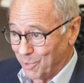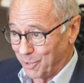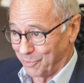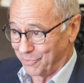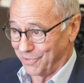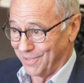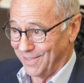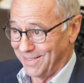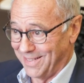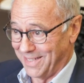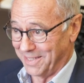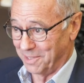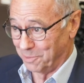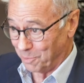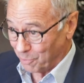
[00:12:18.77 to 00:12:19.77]
works
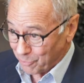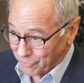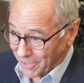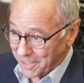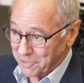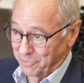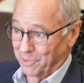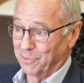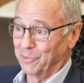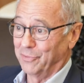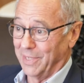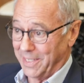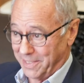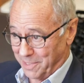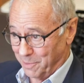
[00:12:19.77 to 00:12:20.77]
and a neuroscience
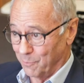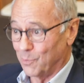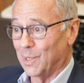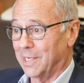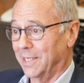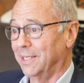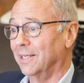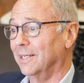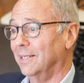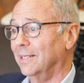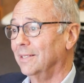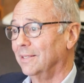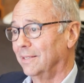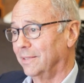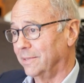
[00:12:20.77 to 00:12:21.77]
understanding of why,
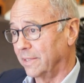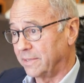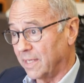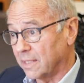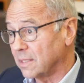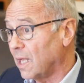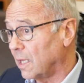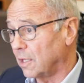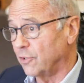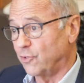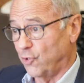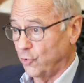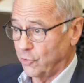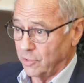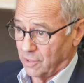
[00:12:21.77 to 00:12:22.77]
and the
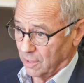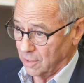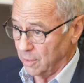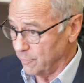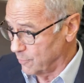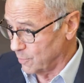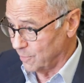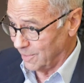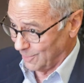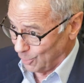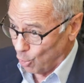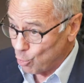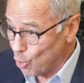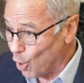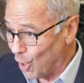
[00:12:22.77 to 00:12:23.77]
technology to deliver at
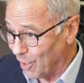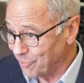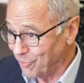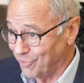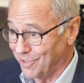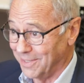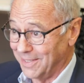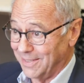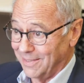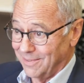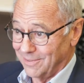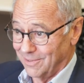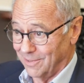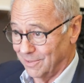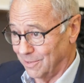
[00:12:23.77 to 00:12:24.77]
low cost
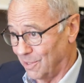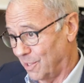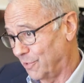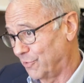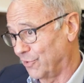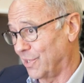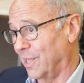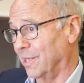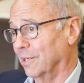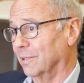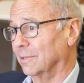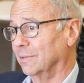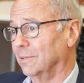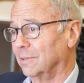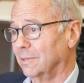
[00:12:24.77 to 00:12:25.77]
on large
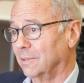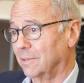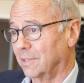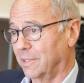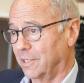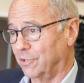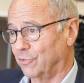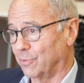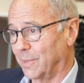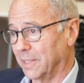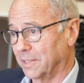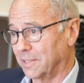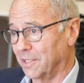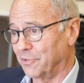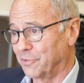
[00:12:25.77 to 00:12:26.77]
scale to kids
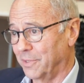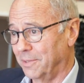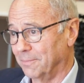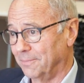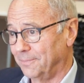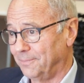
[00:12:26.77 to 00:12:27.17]
around the country.